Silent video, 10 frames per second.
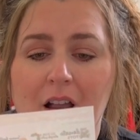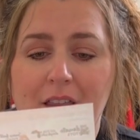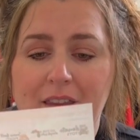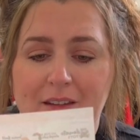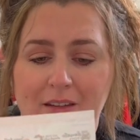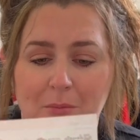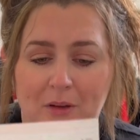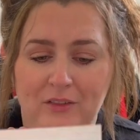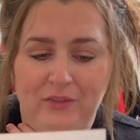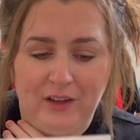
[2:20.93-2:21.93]
This is
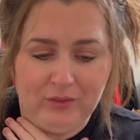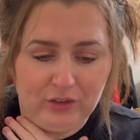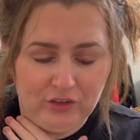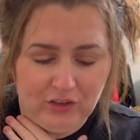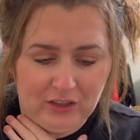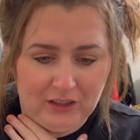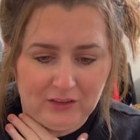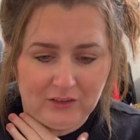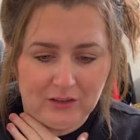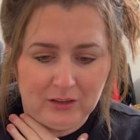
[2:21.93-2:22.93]
my favorite
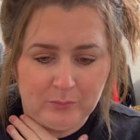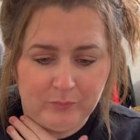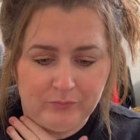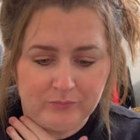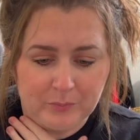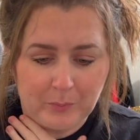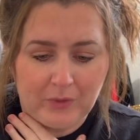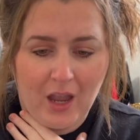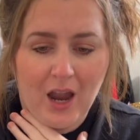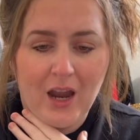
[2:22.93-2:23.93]
sheet.
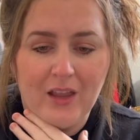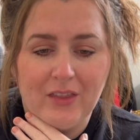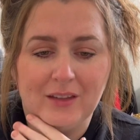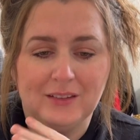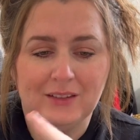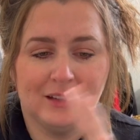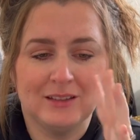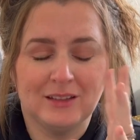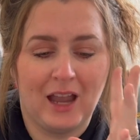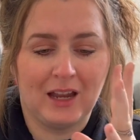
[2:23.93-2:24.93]
This is
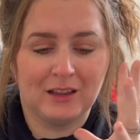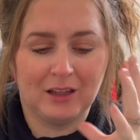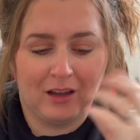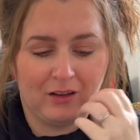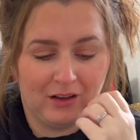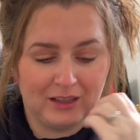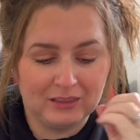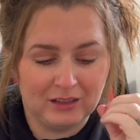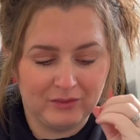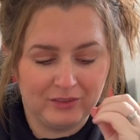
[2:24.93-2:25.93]
exactly, oh, I
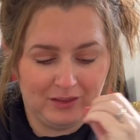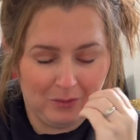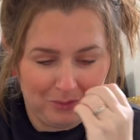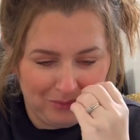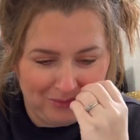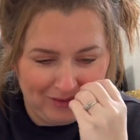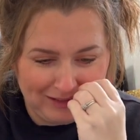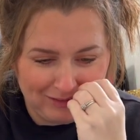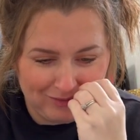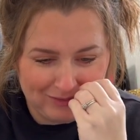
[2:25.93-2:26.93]
love it. Oh,
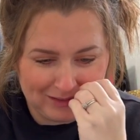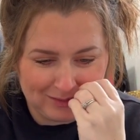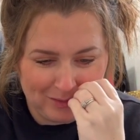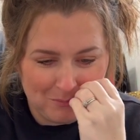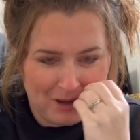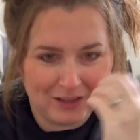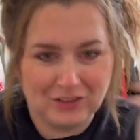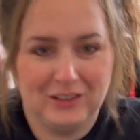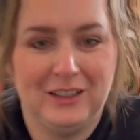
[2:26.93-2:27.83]
I love it so much.